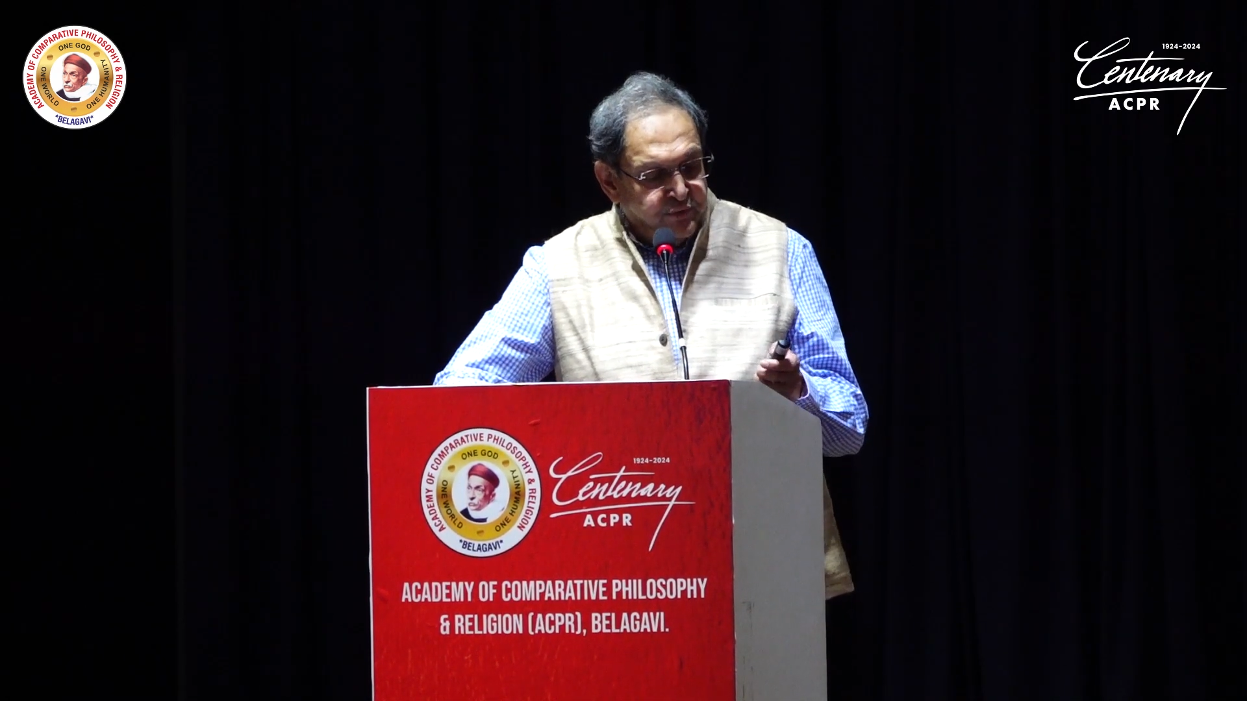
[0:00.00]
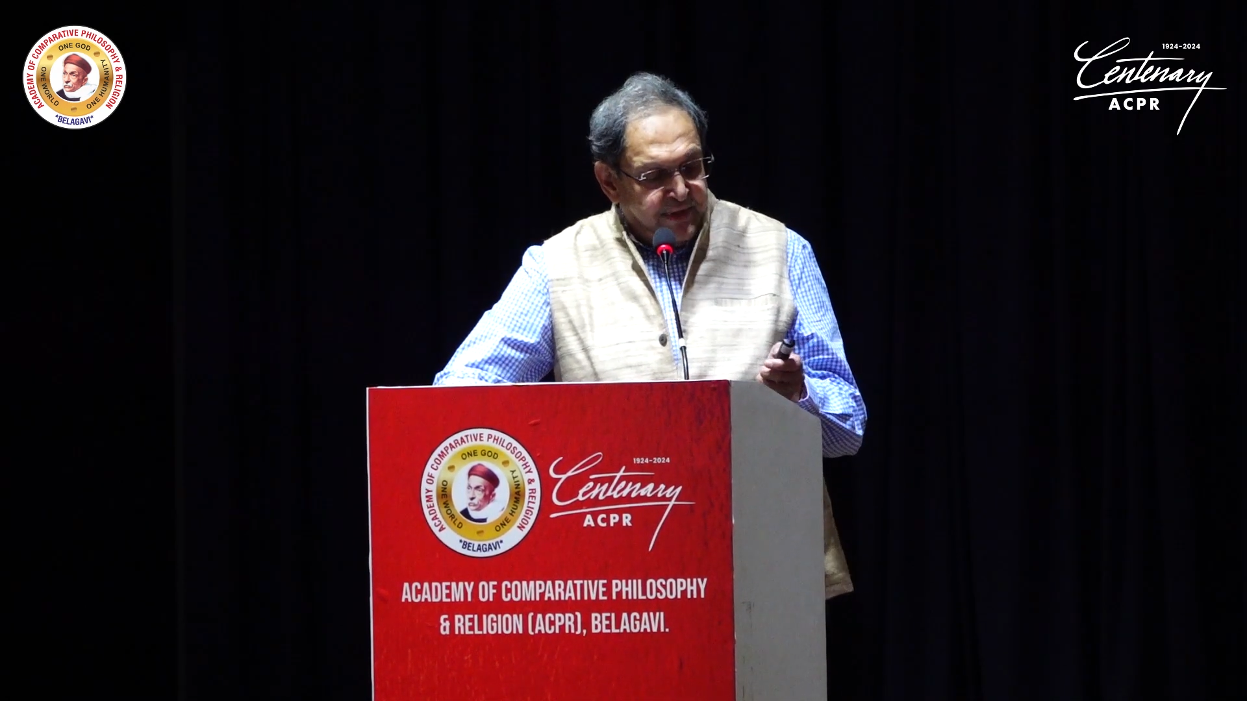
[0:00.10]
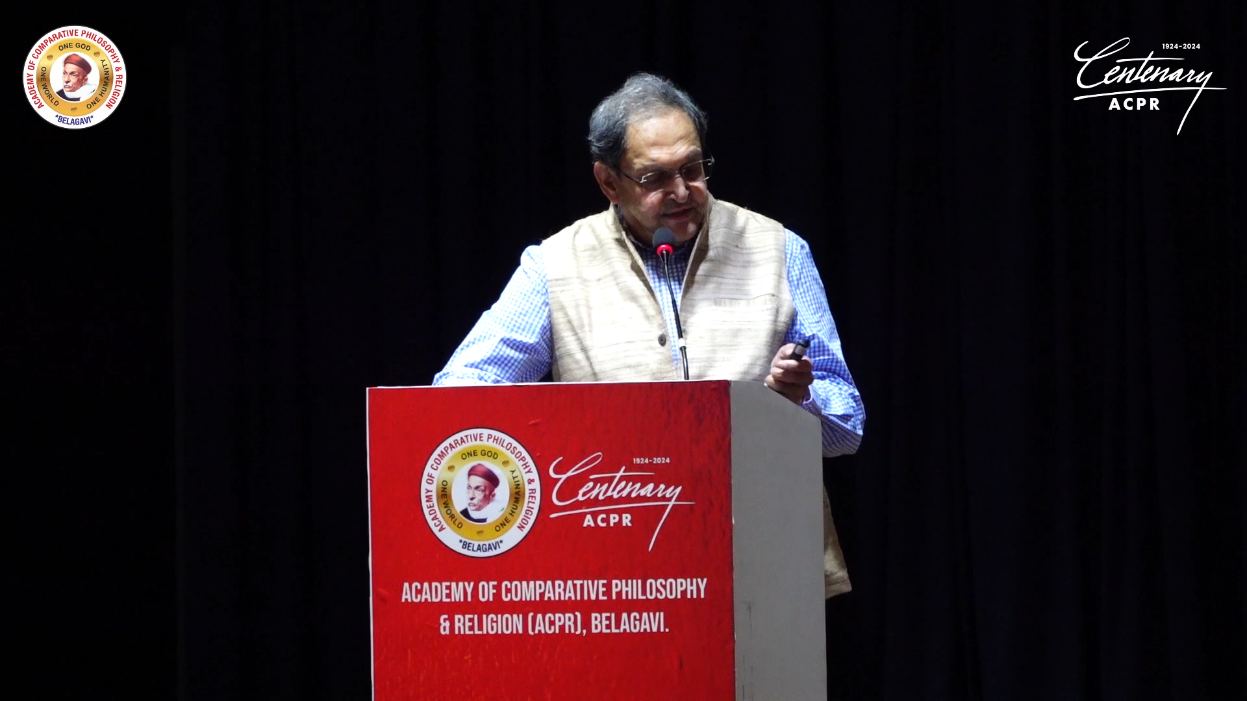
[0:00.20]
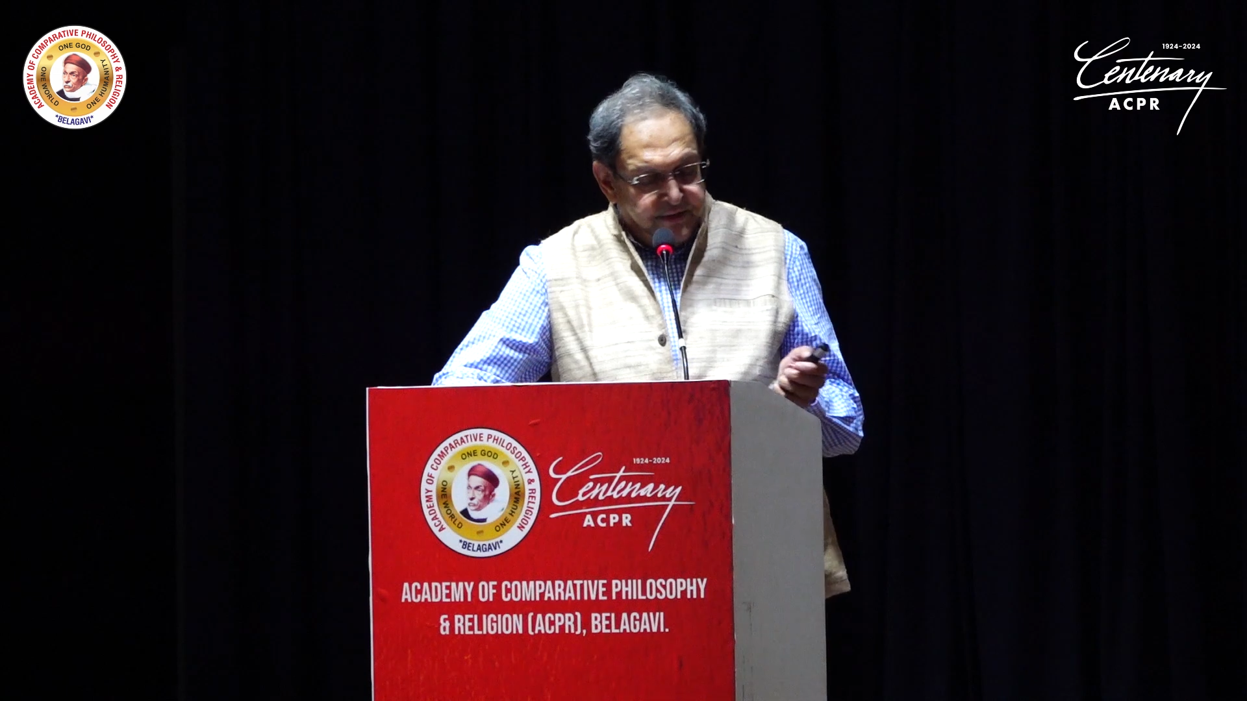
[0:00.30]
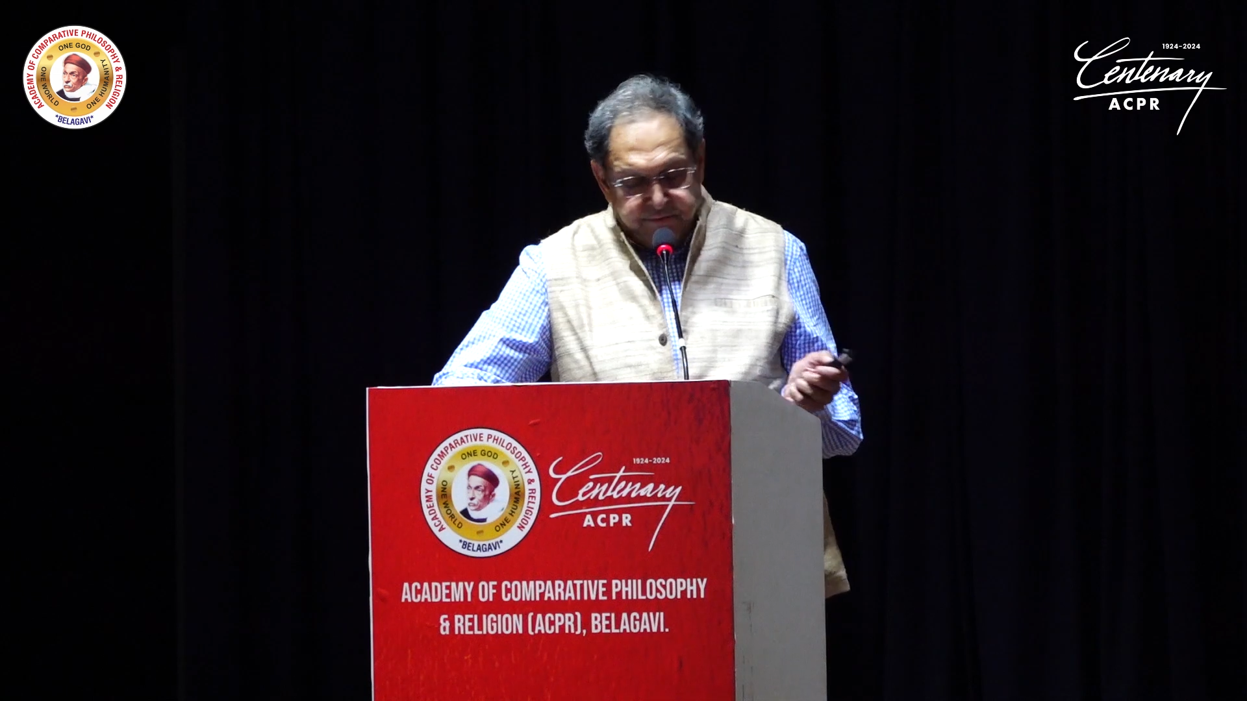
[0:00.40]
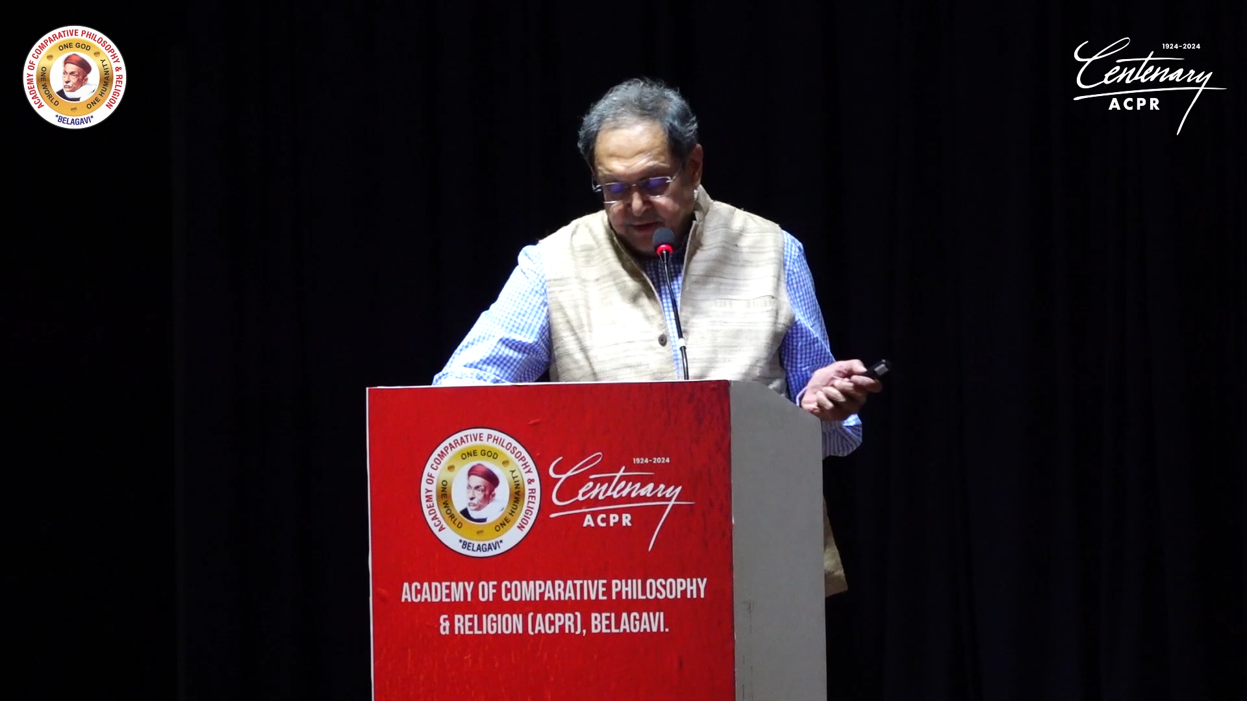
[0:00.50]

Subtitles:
to achieve